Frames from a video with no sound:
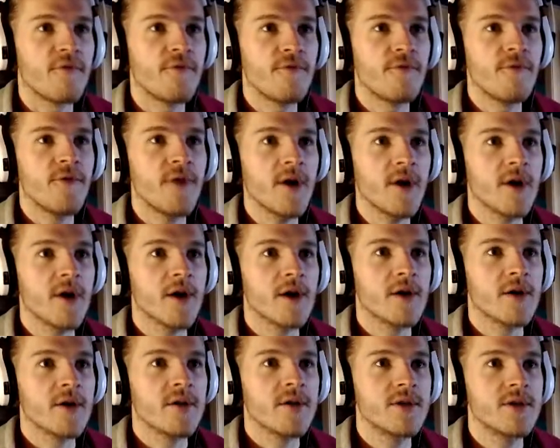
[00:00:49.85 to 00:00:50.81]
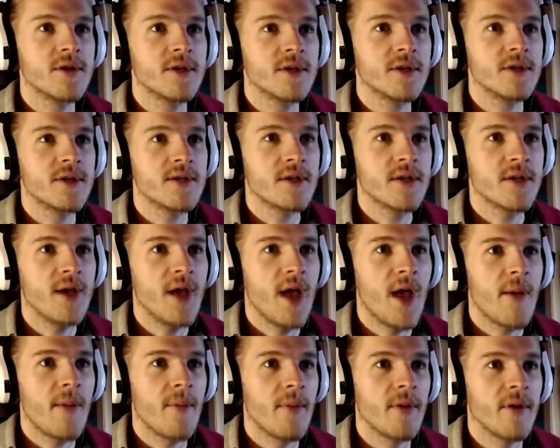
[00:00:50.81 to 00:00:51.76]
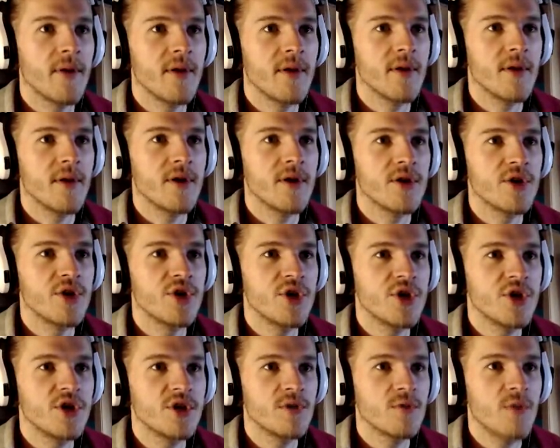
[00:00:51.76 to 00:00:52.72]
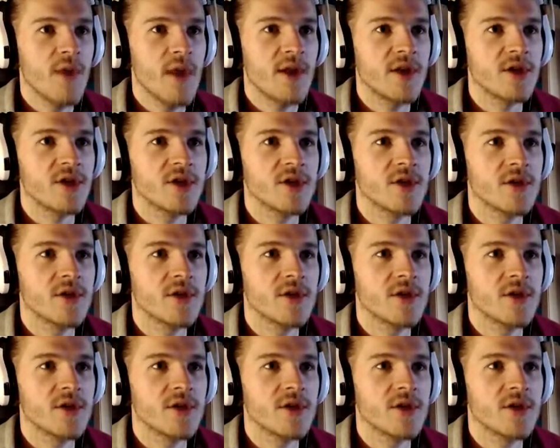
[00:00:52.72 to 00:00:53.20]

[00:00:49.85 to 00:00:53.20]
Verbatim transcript: fuck just happened? She just vanished.